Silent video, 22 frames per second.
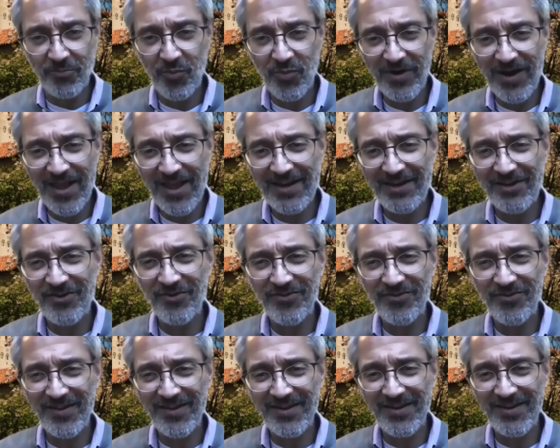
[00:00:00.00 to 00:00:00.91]
We're not
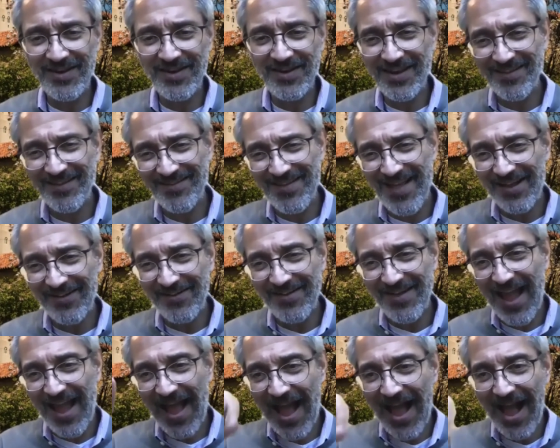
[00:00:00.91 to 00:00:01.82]
interested in
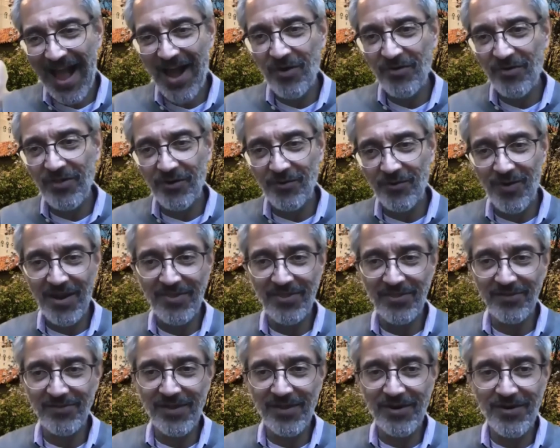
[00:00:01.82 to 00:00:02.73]
exactly how they write
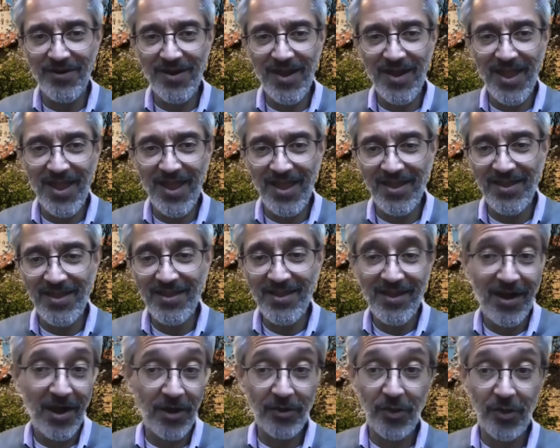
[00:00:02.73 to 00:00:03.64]
the letter A,
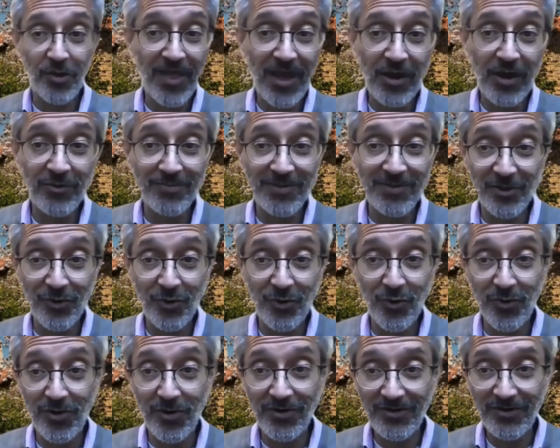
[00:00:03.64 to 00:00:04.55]
although that would be
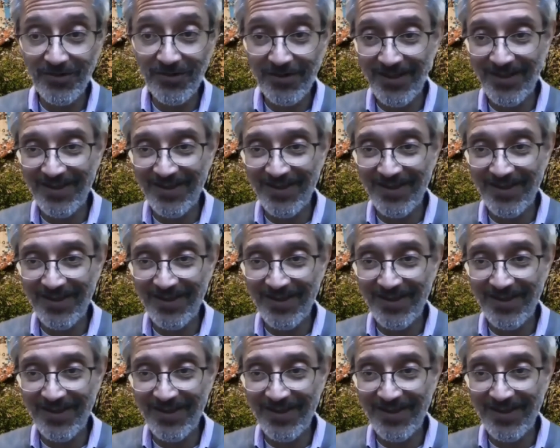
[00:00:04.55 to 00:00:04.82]
cool.